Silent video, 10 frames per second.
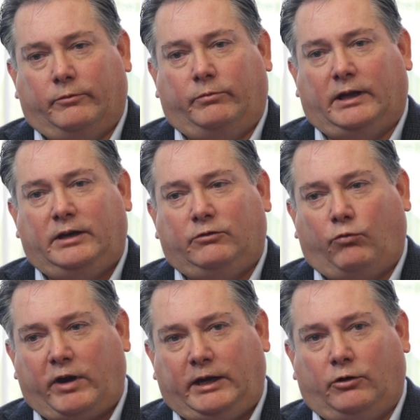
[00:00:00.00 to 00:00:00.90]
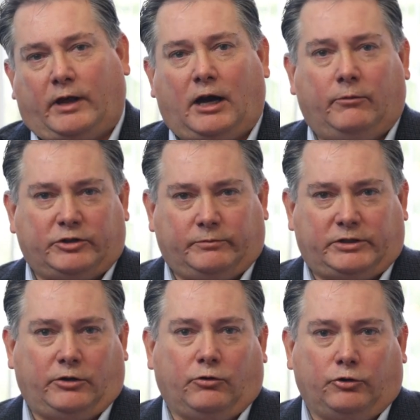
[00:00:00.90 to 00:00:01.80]
the blend rate or how much
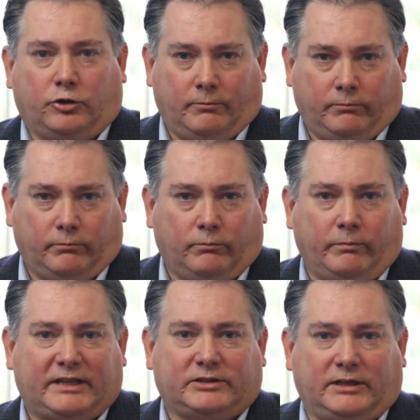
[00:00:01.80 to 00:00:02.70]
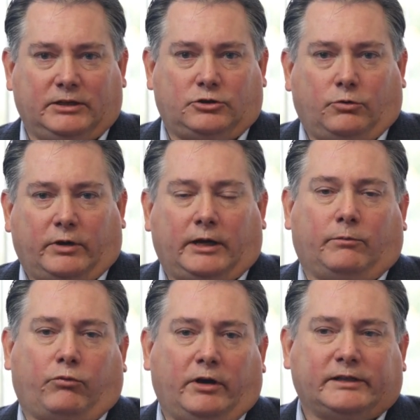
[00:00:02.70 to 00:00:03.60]
material you can mix into
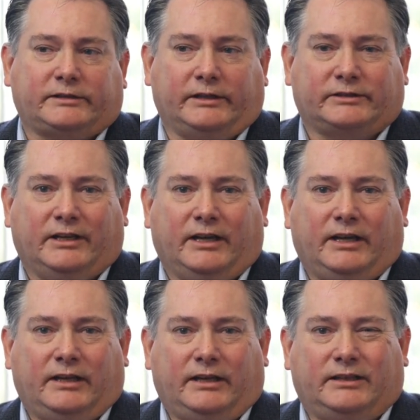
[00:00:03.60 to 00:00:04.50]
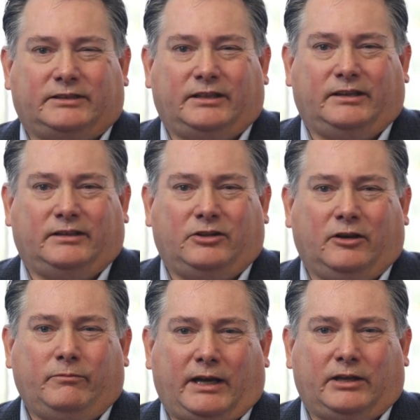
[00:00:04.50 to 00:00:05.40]
a process is
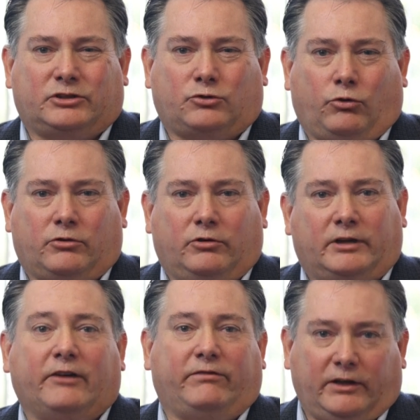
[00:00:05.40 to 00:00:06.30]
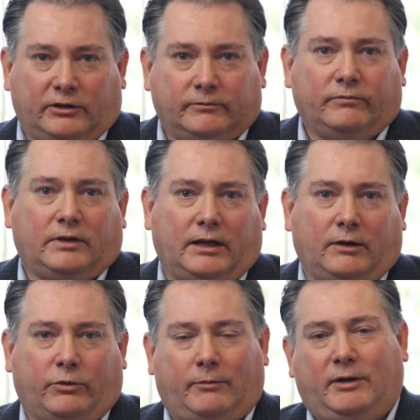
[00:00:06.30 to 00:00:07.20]
done by historical gut feel.
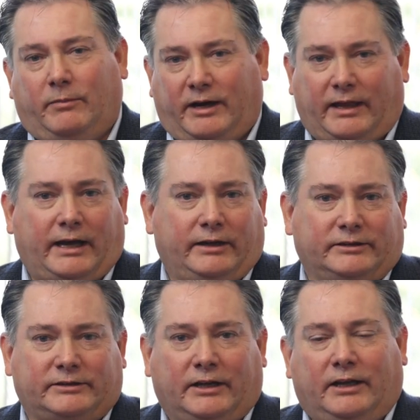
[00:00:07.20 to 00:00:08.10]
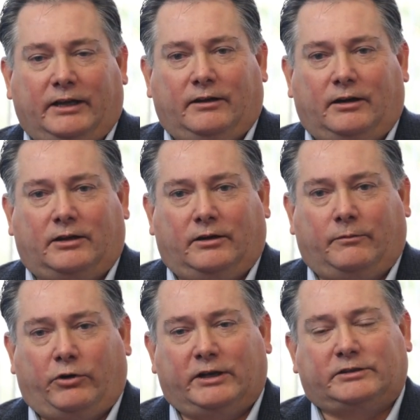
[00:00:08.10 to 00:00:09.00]
And what I mean by that is a
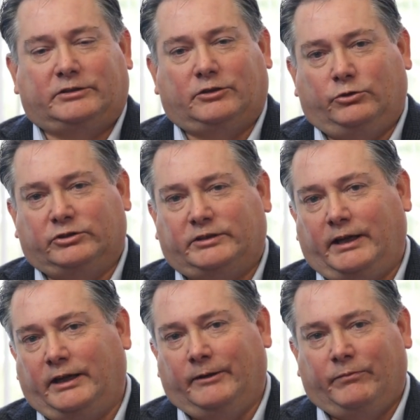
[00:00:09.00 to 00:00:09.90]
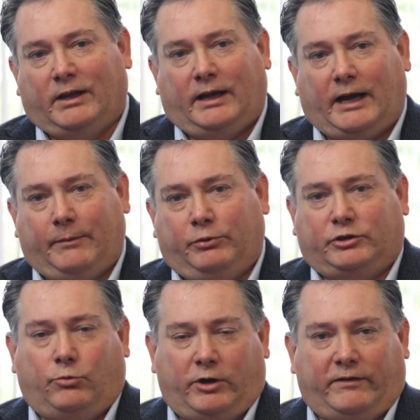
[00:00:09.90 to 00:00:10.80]
processor will say, I
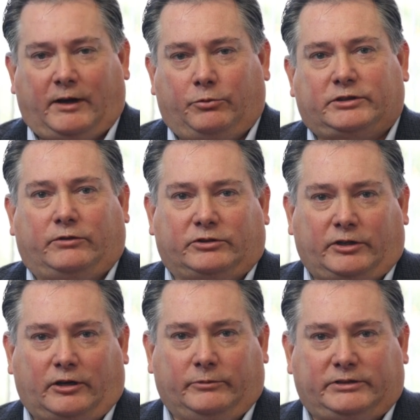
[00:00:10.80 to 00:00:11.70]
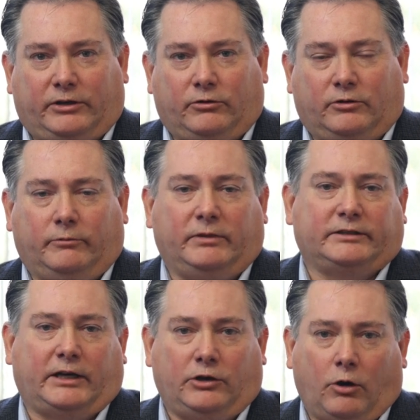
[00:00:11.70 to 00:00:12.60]
put 25% recycled material in
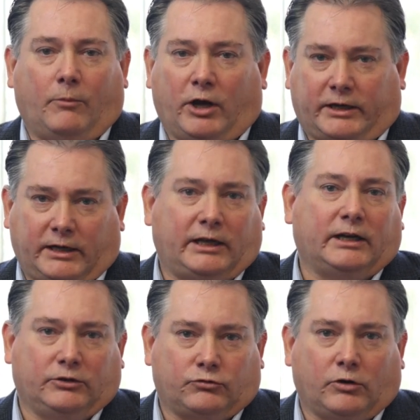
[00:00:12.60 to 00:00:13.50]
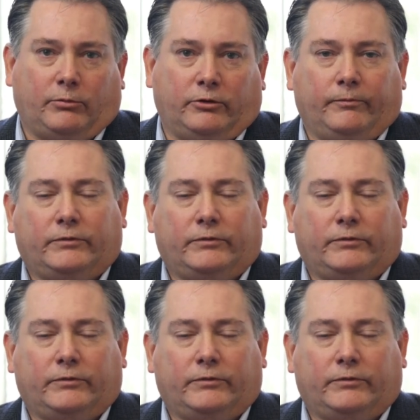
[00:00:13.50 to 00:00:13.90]
because I know I'm not going to get in trouble.